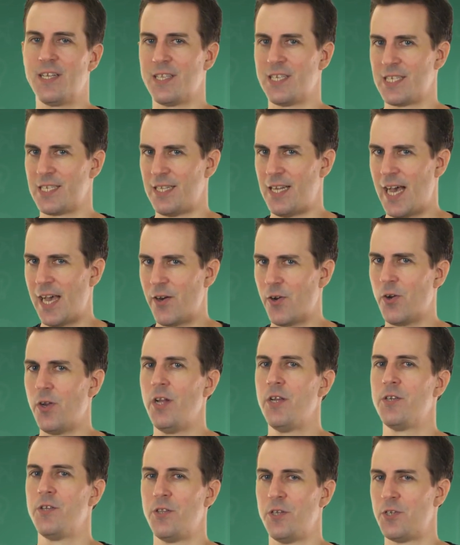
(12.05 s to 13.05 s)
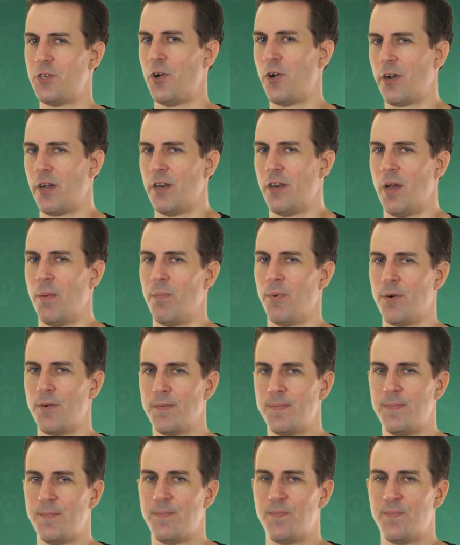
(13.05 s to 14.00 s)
get the slider to the target number.